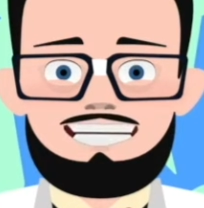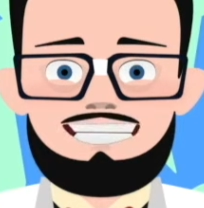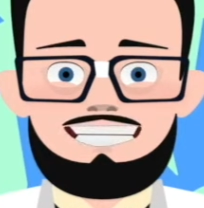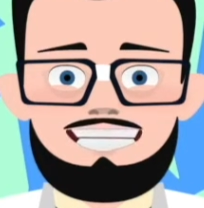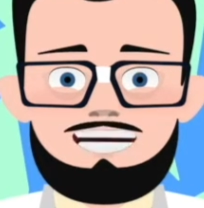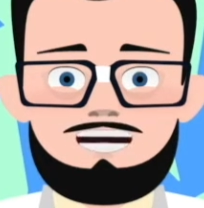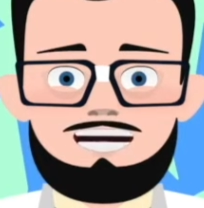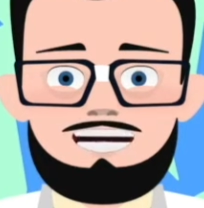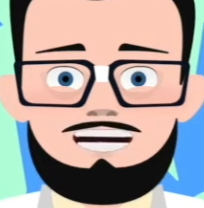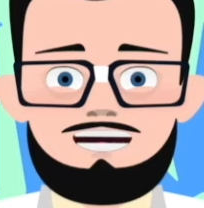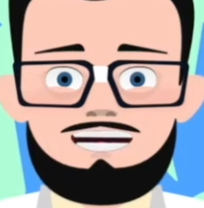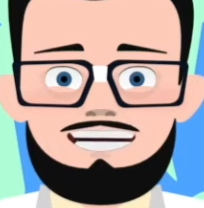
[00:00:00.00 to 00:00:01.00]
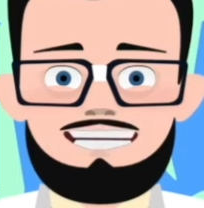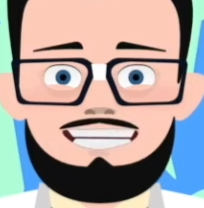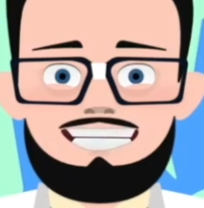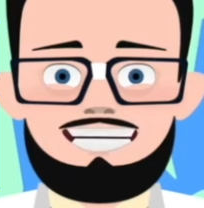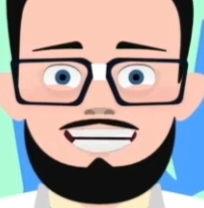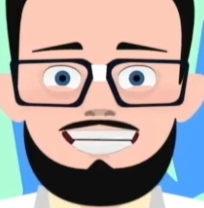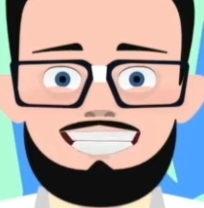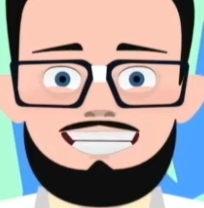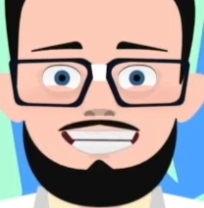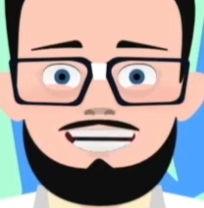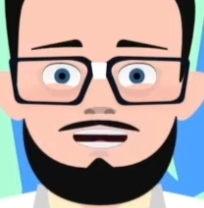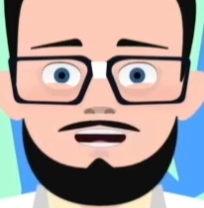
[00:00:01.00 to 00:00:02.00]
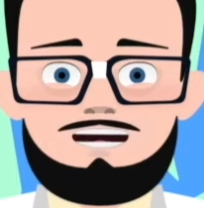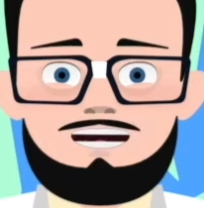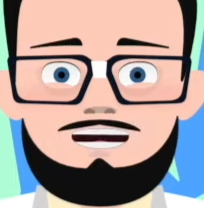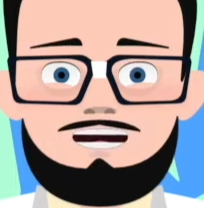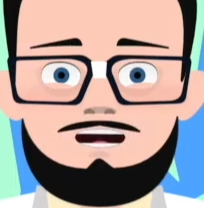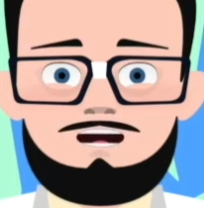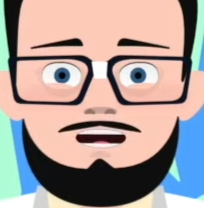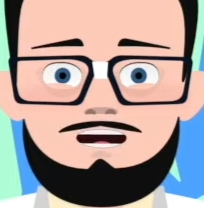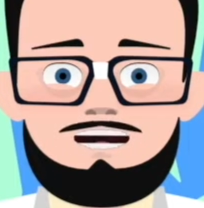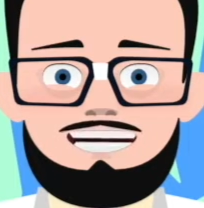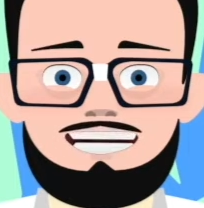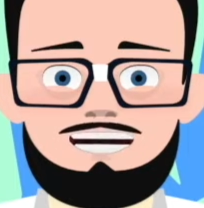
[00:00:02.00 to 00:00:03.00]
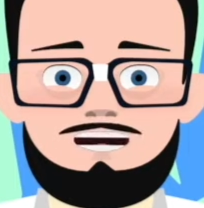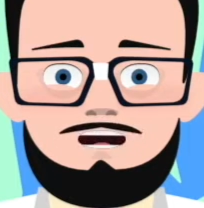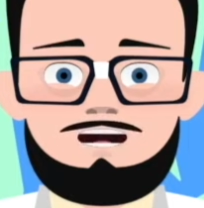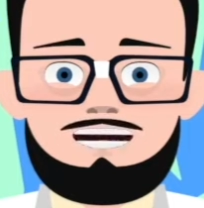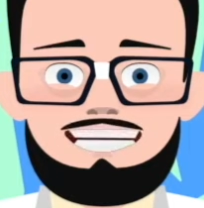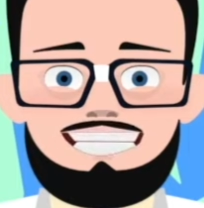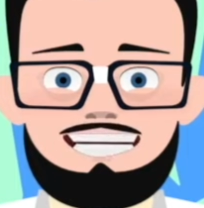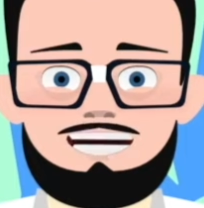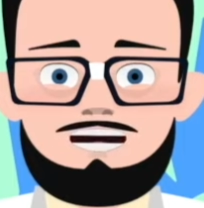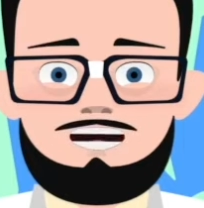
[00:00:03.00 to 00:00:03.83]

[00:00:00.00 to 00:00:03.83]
The only negative thing about it is if one wheel doesn't have